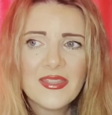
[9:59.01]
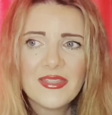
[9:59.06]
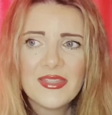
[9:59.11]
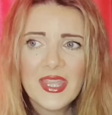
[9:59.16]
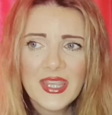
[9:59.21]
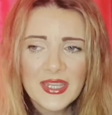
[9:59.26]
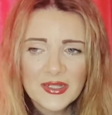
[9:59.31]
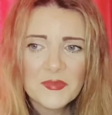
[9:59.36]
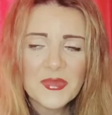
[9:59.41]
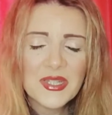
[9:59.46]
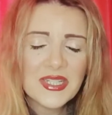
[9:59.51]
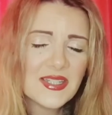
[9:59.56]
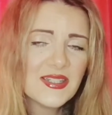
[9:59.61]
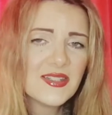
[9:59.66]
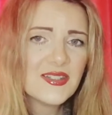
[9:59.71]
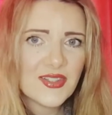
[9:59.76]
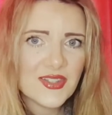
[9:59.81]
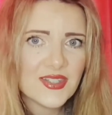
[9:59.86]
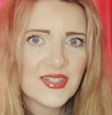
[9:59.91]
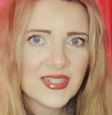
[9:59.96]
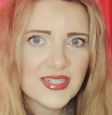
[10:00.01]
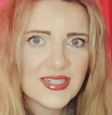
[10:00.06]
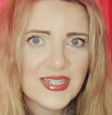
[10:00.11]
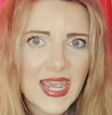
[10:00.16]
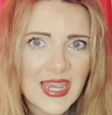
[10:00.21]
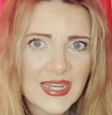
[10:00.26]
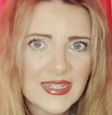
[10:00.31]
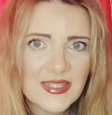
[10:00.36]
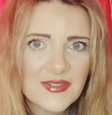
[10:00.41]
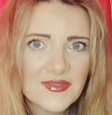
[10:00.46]
they admitted to the
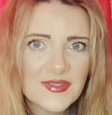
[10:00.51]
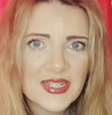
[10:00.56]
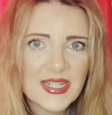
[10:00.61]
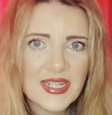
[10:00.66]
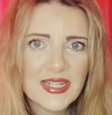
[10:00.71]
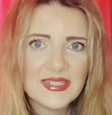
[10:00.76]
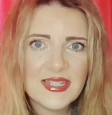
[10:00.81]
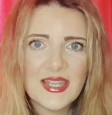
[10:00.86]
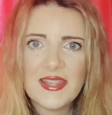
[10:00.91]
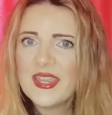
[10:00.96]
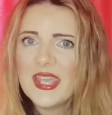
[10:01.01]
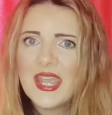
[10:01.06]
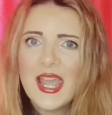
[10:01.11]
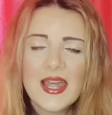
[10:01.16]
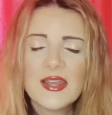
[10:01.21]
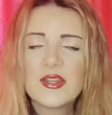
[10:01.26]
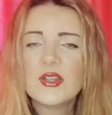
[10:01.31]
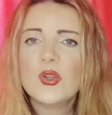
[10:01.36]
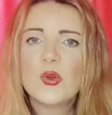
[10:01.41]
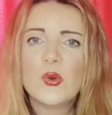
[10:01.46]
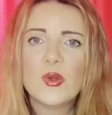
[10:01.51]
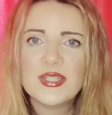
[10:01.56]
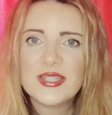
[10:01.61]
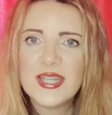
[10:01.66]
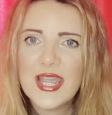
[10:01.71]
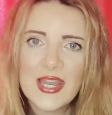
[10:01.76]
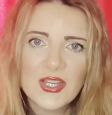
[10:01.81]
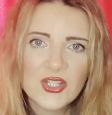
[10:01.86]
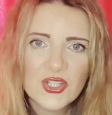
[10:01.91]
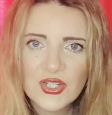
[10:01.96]
detectives later they had no
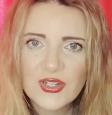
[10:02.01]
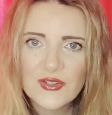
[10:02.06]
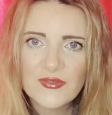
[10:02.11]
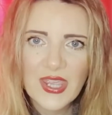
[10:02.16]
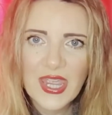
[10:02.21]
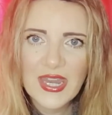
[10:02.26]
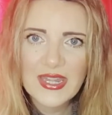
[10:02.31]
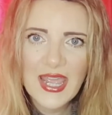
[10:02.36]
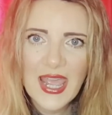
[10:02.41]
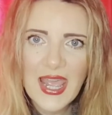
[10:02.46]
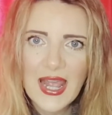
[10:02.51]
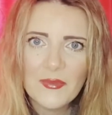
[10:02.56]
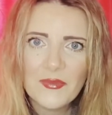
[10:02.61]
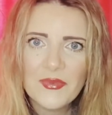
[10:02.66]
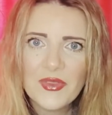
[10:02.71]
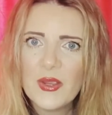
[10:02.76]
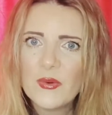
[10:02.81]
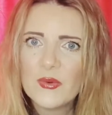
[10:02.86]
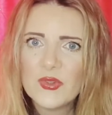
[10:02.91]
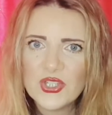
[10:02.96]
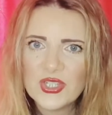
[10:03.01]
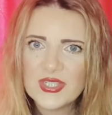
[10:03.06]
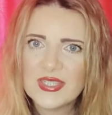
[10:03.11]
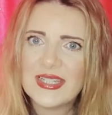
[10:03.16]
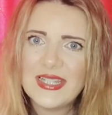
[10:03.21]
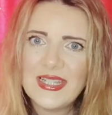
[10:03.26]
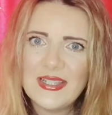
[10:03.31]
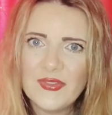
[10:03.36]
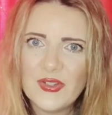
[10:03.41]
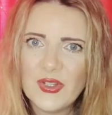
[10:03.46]
intention of getting help. They were just
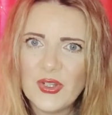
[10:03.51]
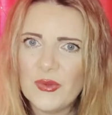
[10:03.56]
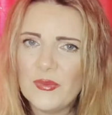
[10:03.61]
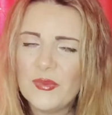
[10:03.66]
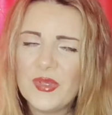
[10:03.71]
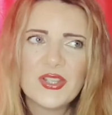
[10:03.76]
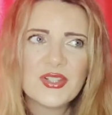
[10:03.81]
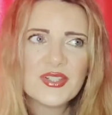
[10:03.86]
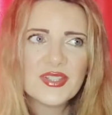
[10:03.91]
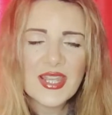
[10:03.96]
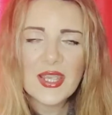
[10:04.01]
leaving her because